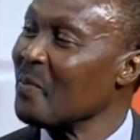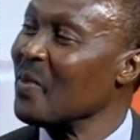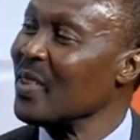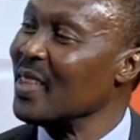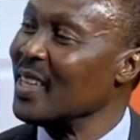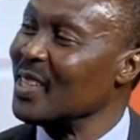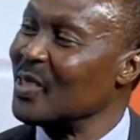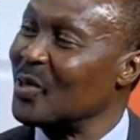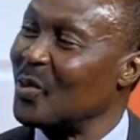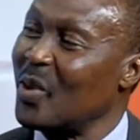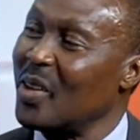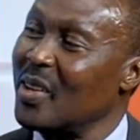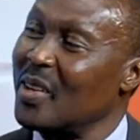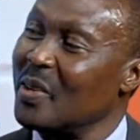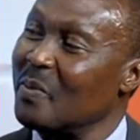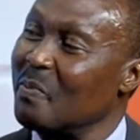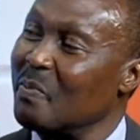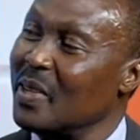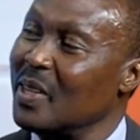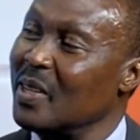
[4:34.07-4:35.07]
but there's
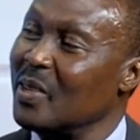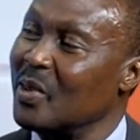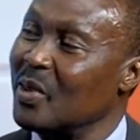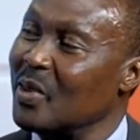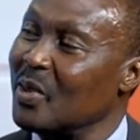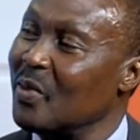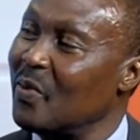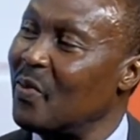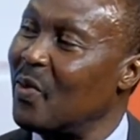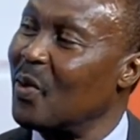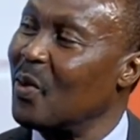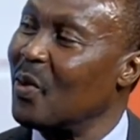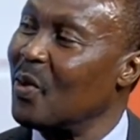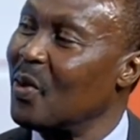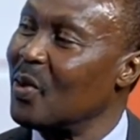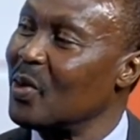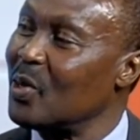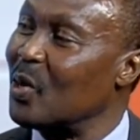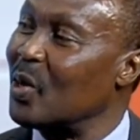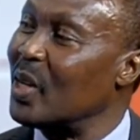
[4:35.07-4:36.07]
200 billion for
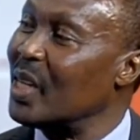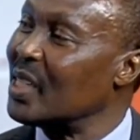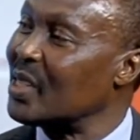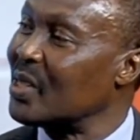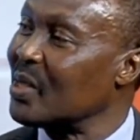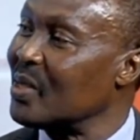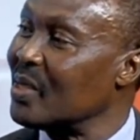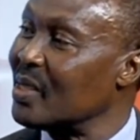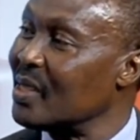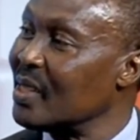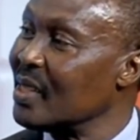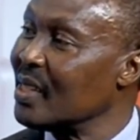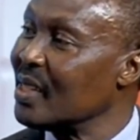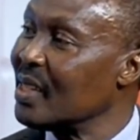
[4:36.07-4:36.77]
donations